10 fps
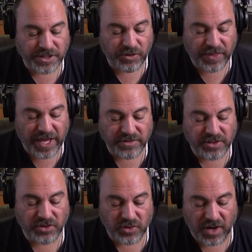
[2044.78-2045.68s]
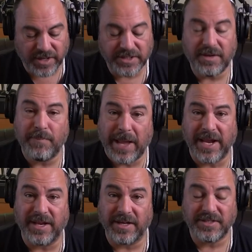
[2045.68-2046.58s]
2,000 drawings and
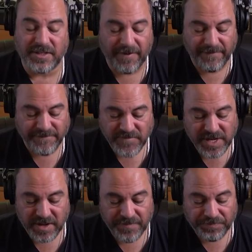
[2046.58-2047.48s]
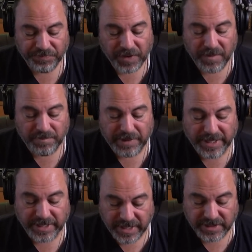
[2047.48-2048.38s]
paintings
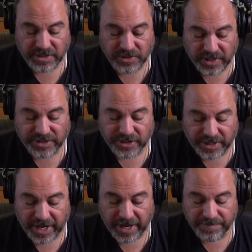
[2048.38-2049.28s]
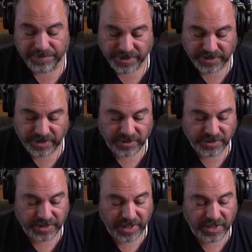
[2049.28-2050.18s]
by concentration camp
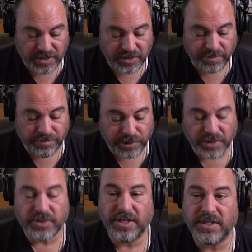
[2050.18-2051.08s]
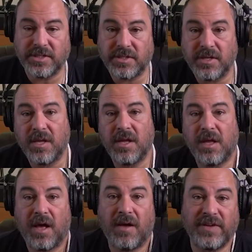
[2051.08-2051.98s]
prisoners, including portraits
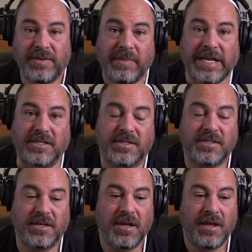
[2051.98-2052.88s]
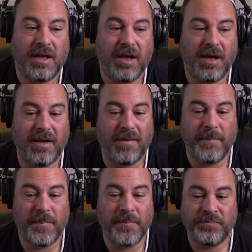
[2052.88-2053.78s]
of inmates.
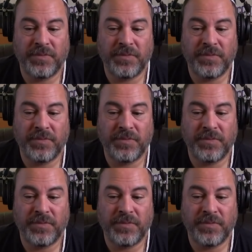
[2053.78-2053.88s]
Akko